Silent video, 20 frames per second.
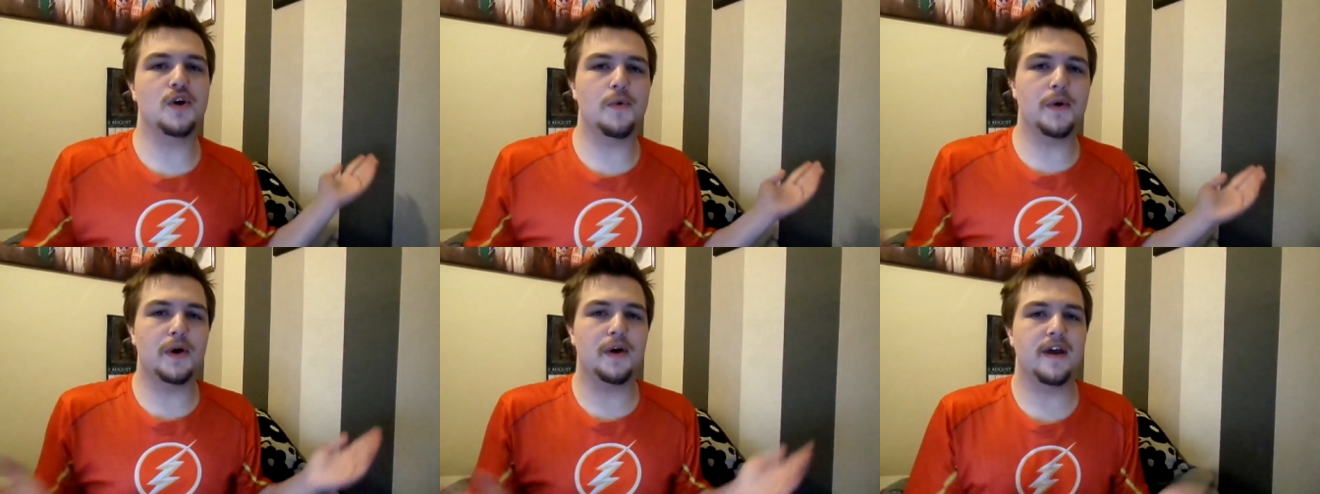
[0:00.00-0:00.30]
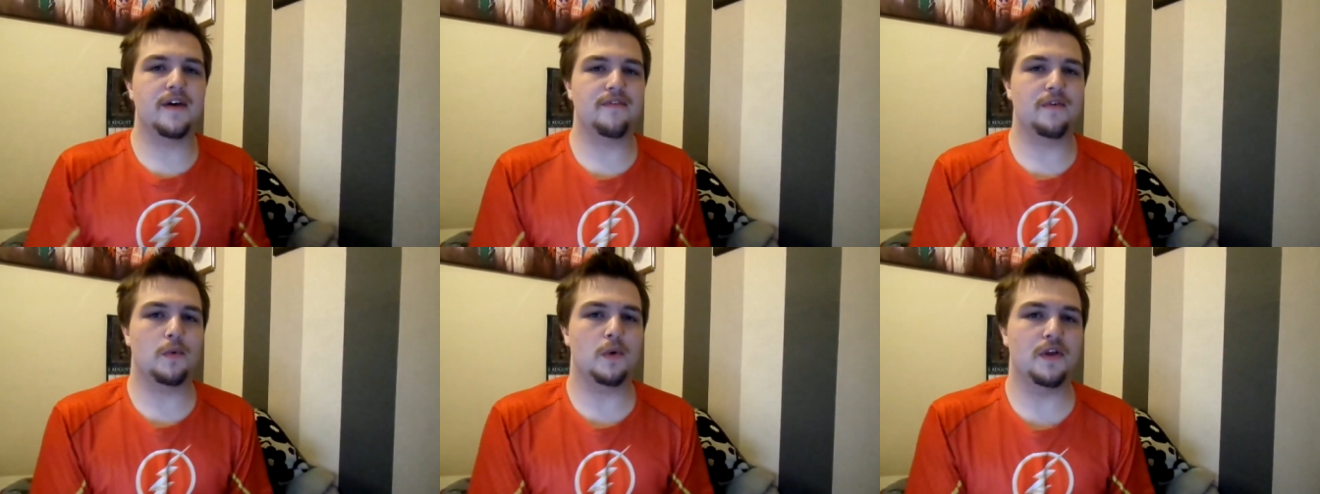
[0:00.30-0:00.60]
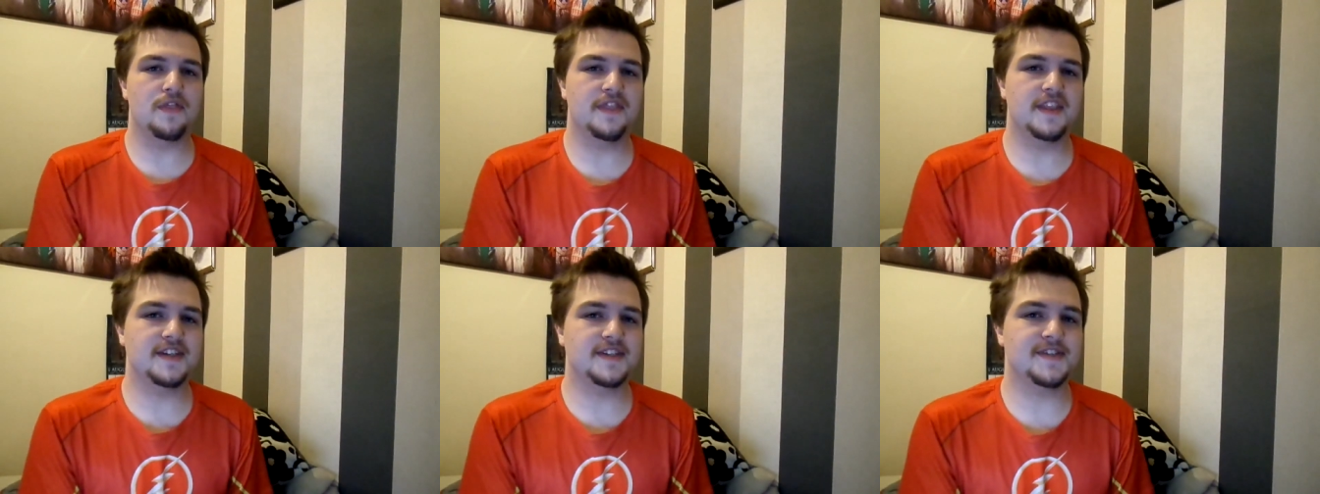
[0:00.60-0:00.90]
on
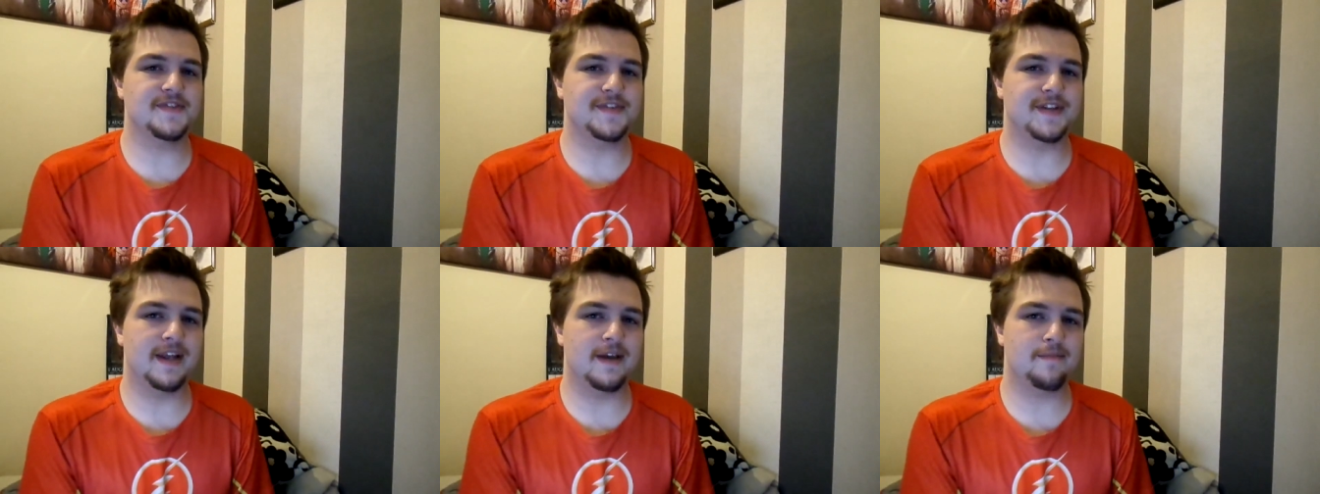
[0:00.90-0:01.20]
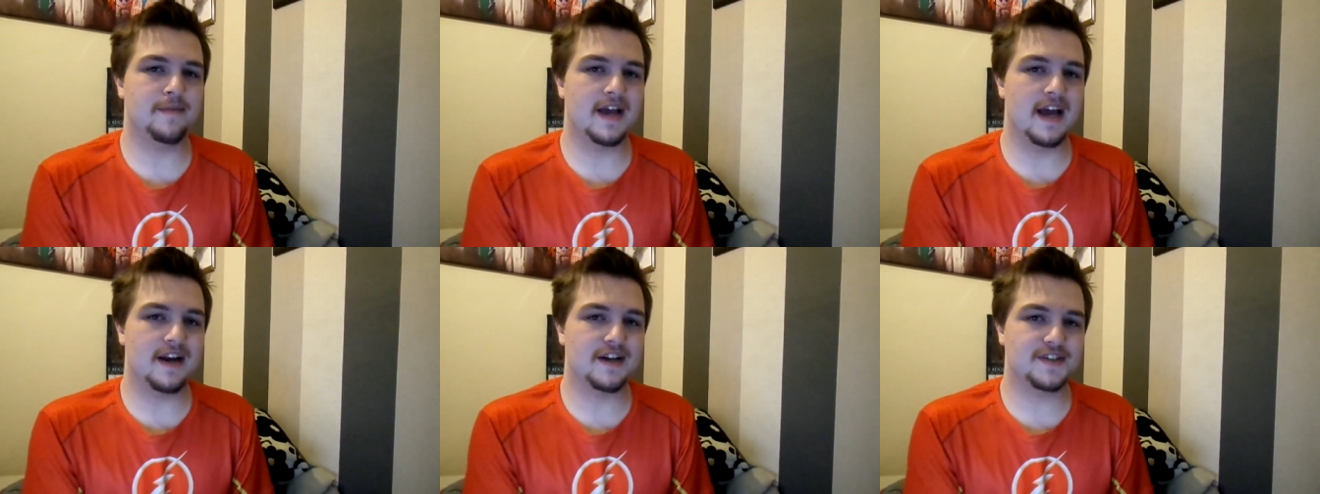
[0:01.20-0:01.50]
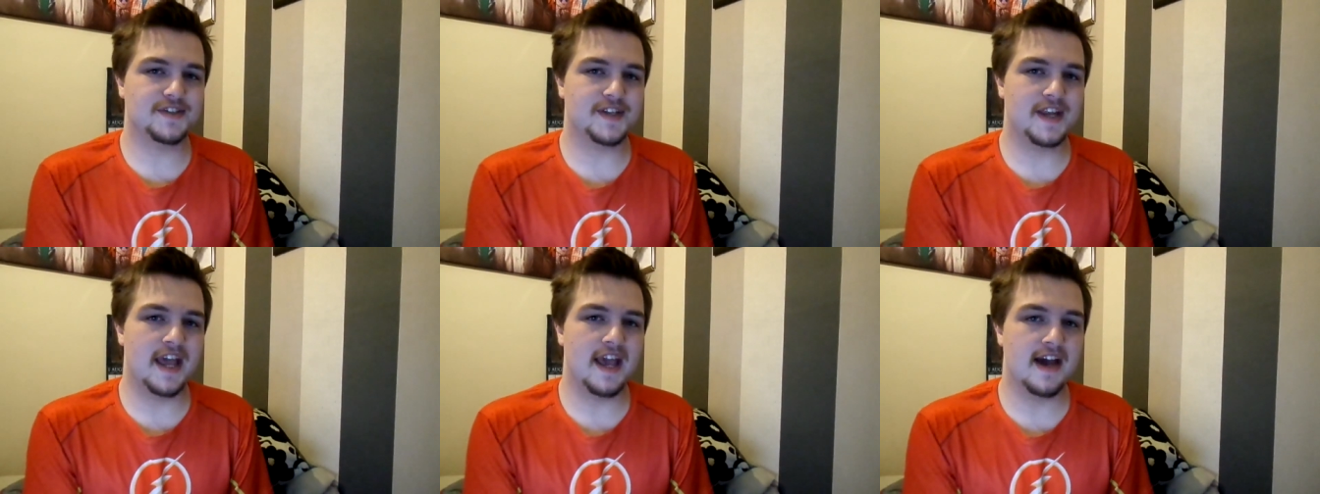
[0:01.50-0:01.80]
everyone, this is Liam
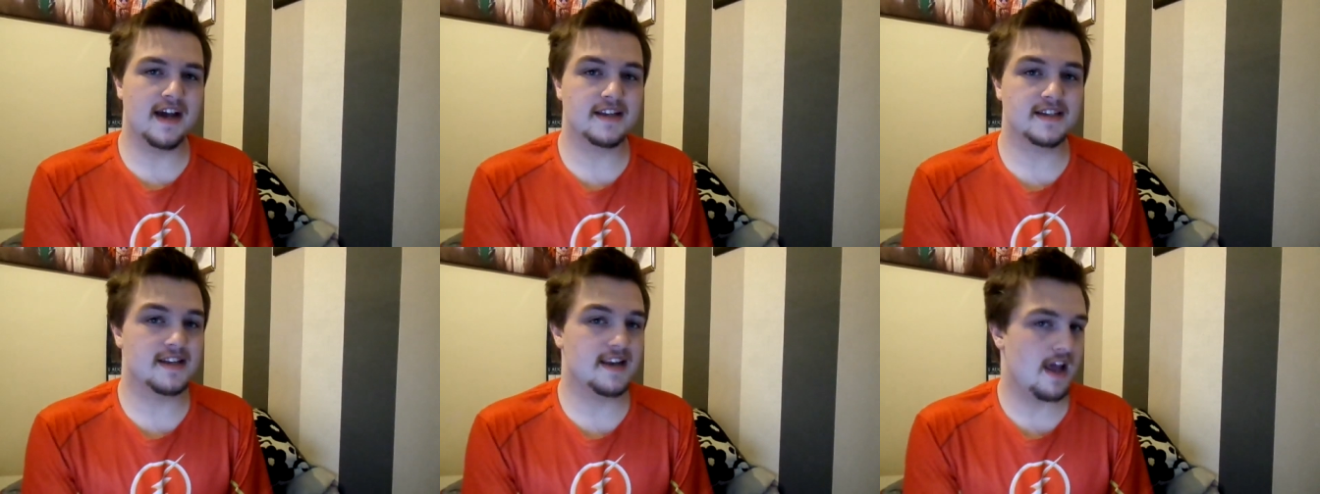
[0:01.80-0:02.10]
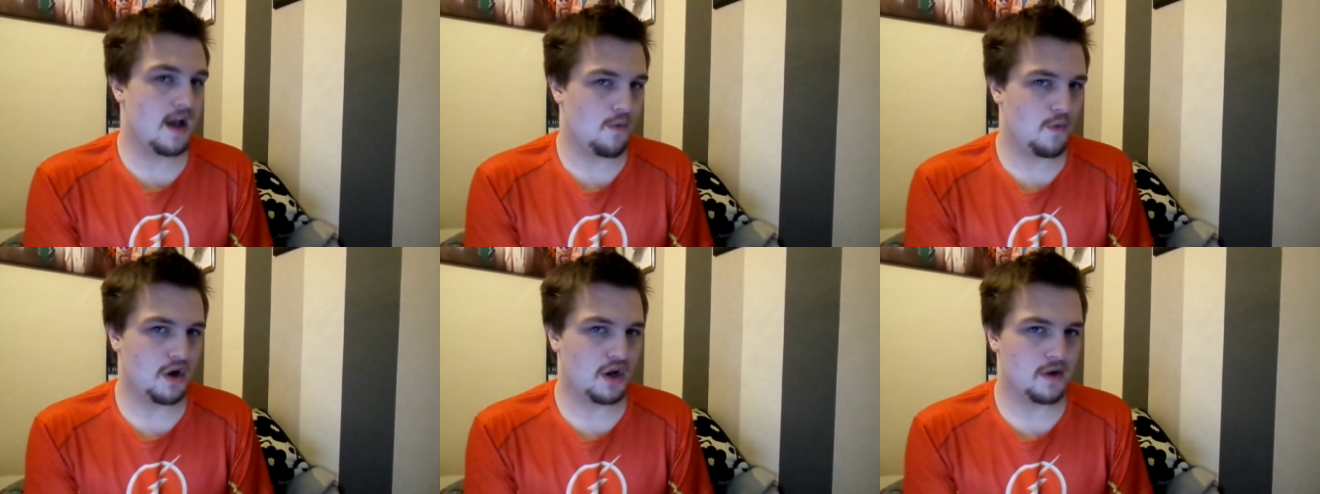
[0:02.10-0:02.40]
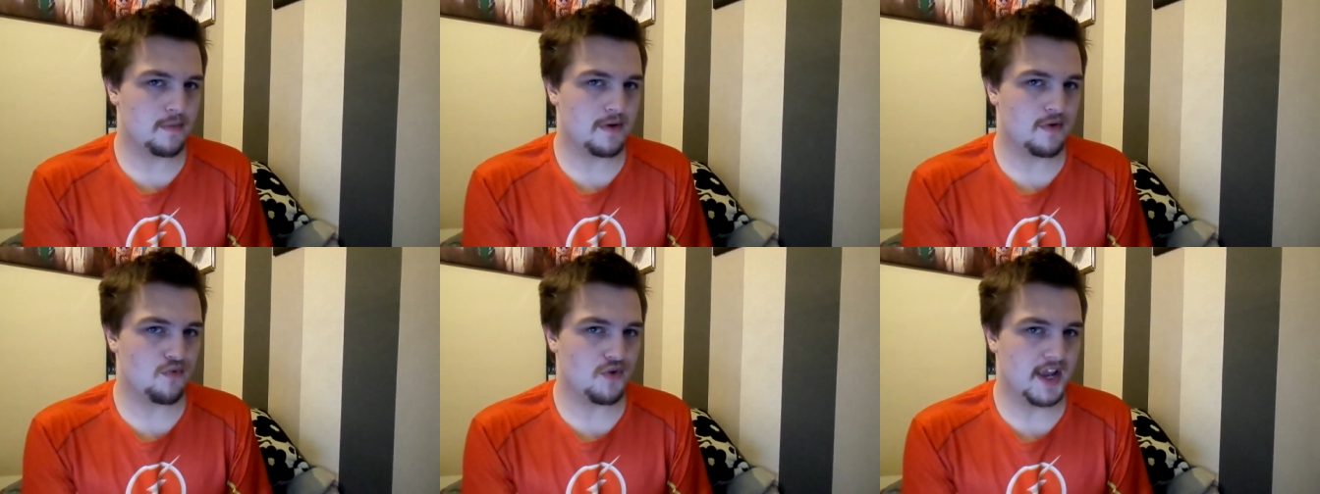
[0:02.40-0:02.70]
Catterson here and today we're
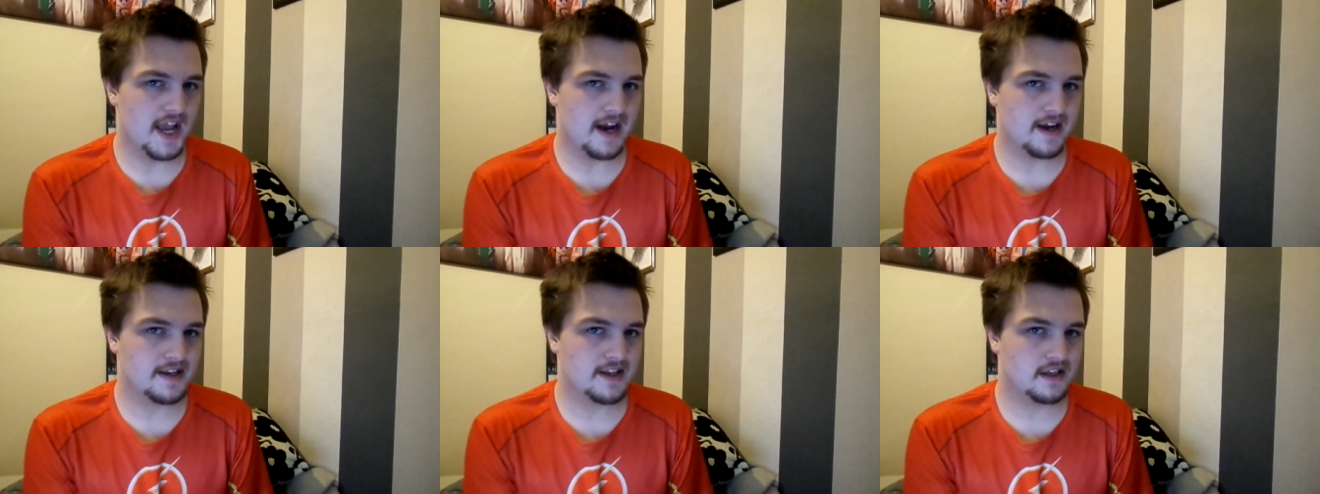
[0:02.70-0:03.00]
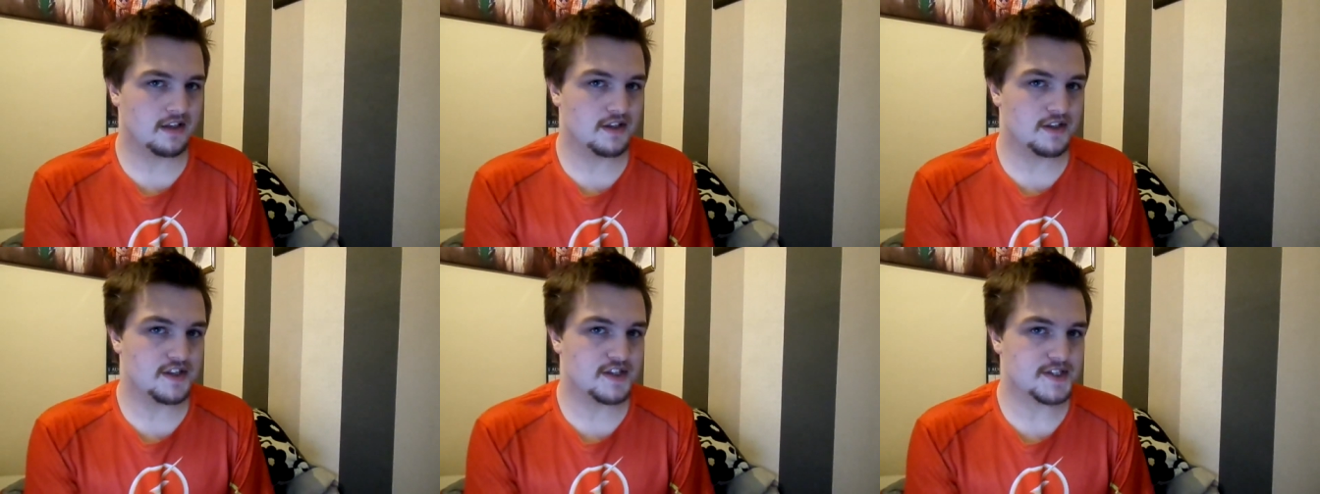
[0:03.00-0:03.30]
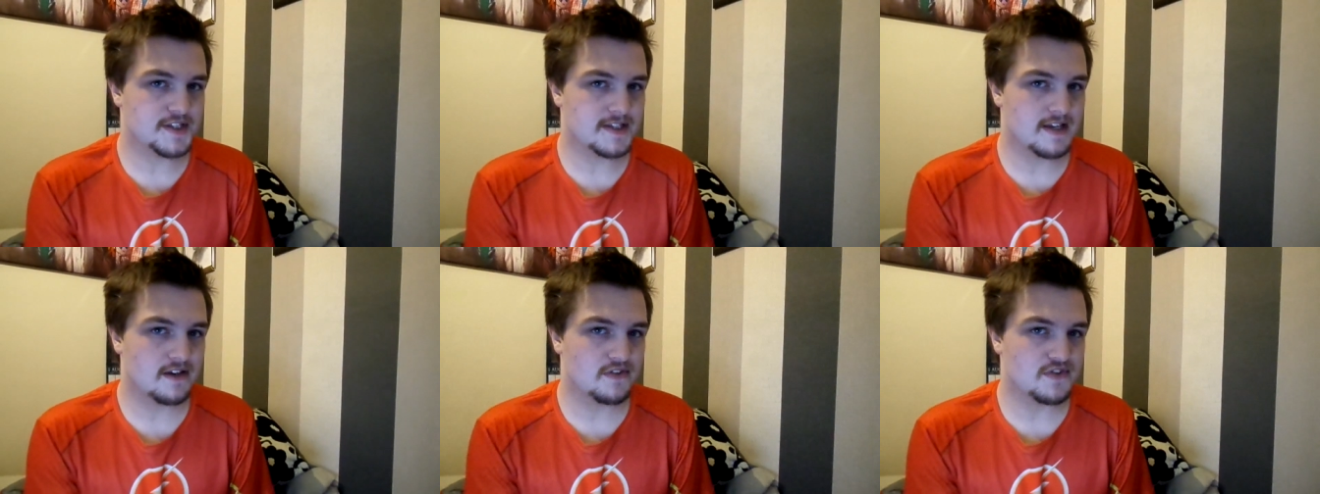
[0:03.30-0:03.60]
going to be reacting to the
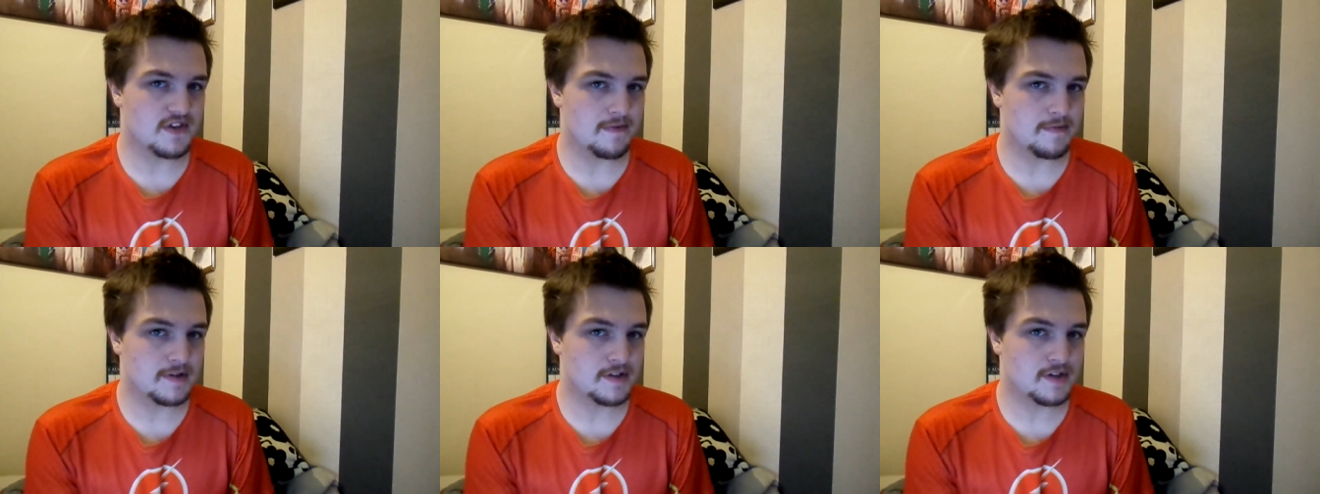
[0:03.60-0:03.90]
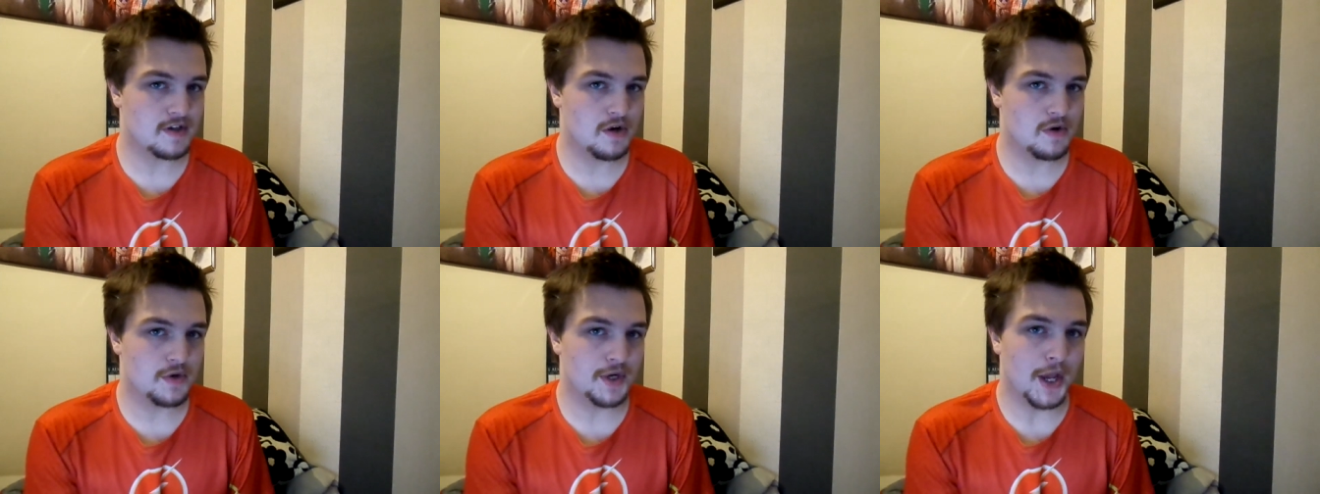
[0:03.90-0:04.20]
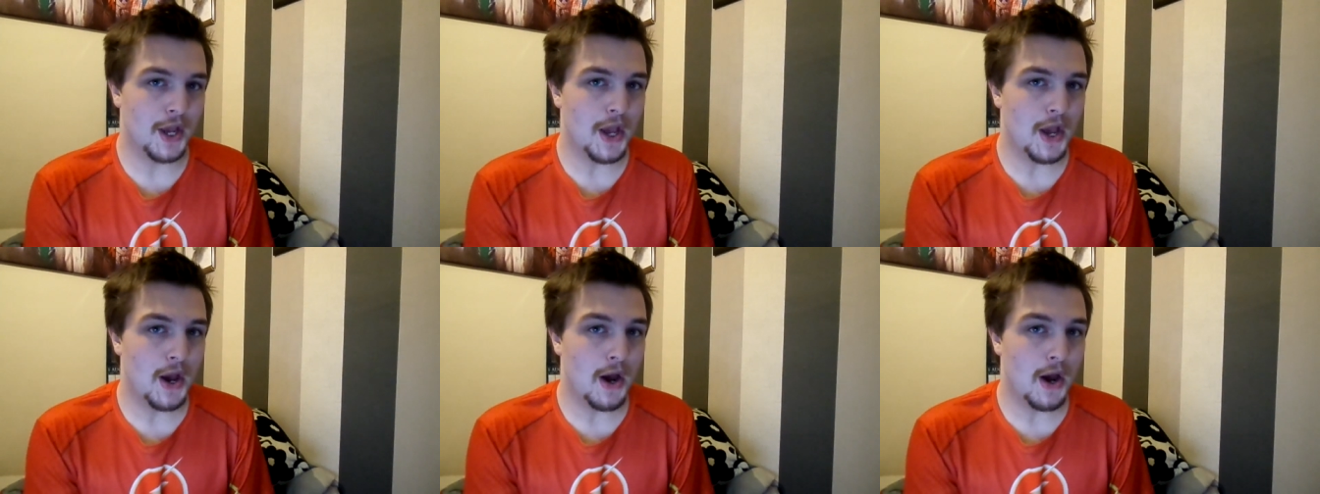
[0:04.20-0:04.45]
sixth episode